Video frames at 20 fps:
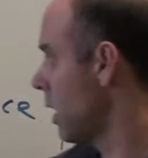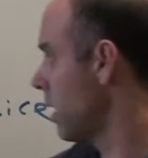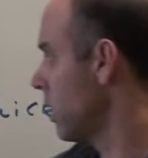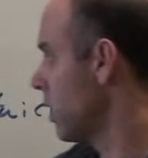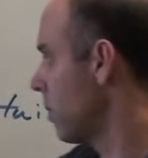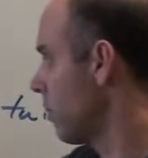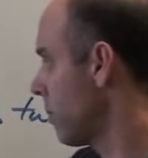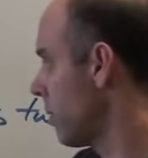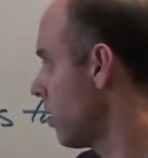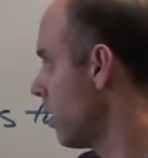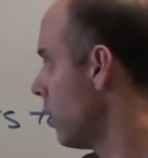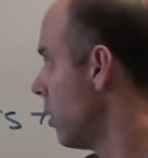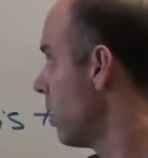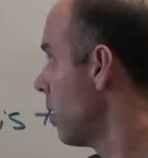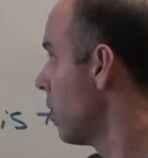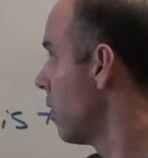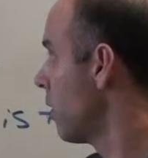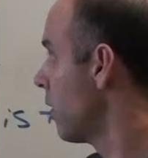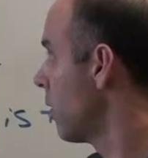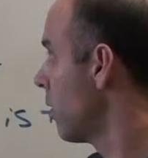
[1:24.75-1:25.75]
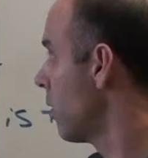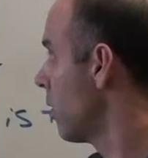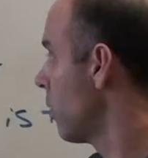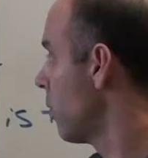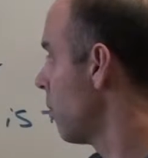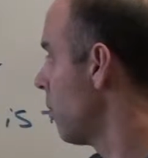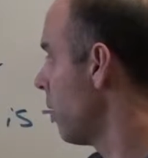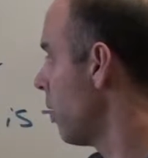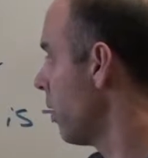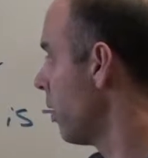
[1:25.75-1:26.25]
number
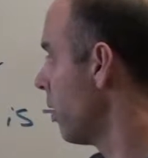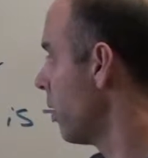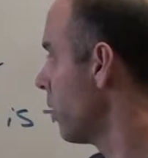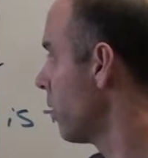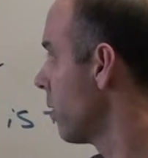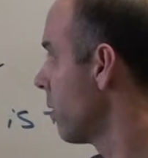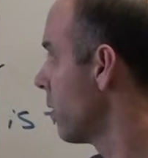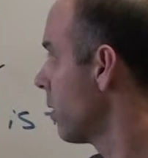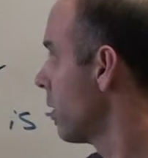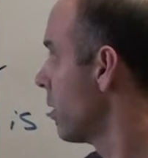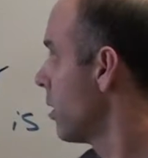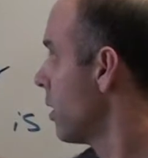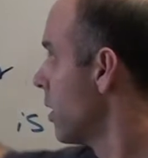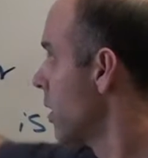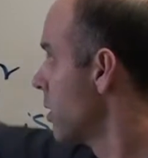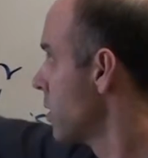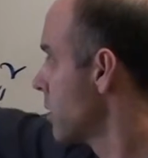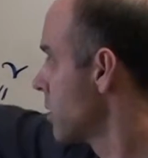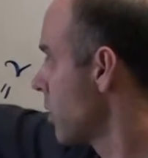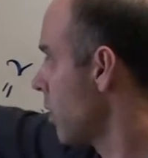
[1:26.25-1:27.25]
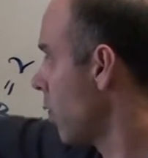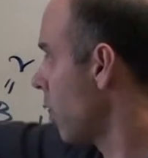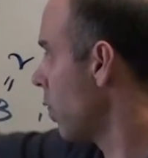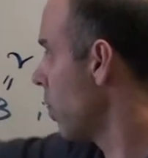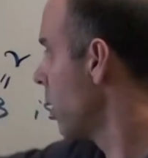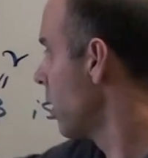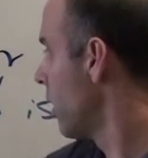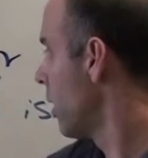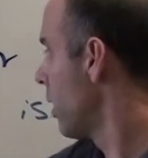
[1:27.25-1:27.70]
1. So